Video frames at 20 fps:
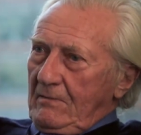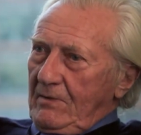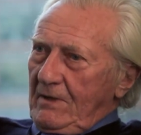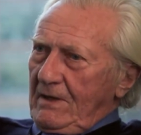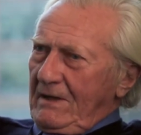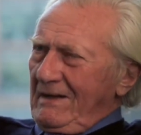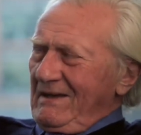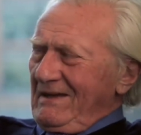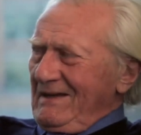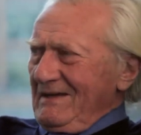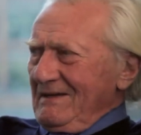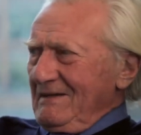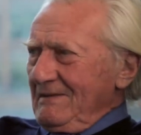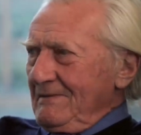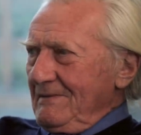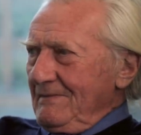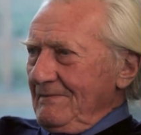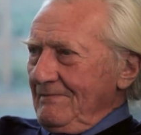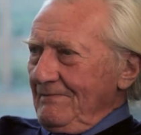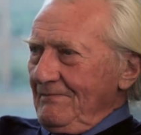But
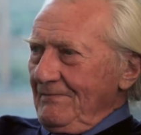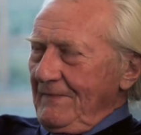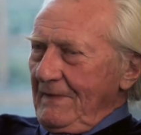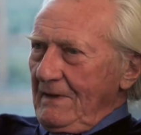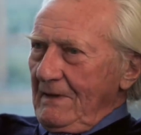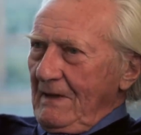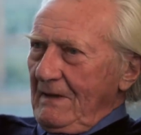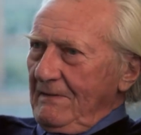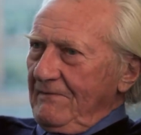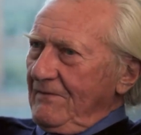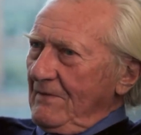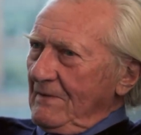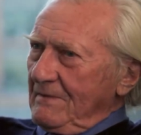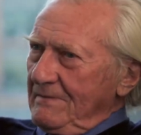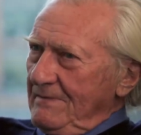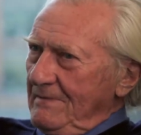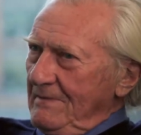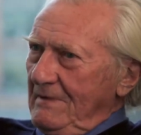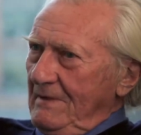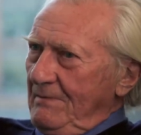I
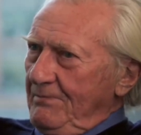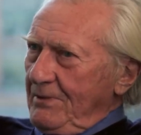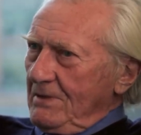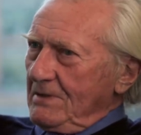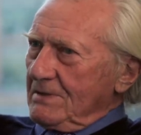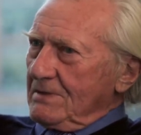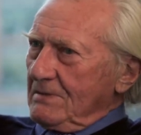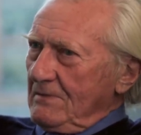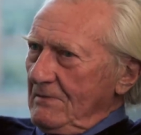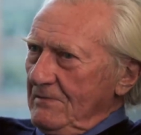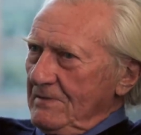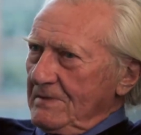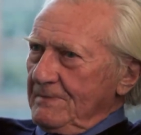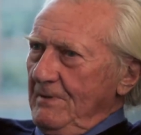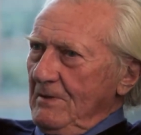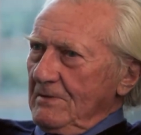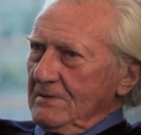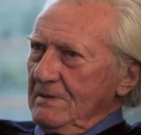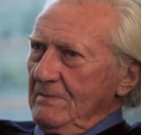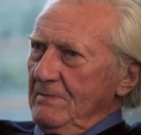felt a personal
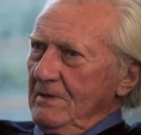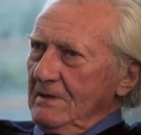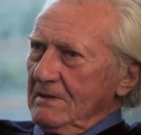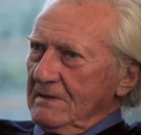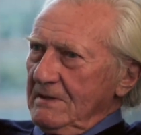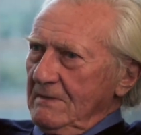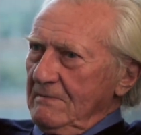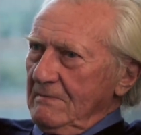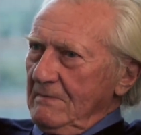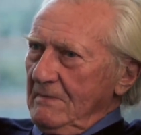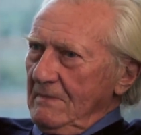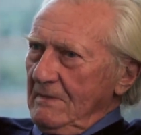responsibility.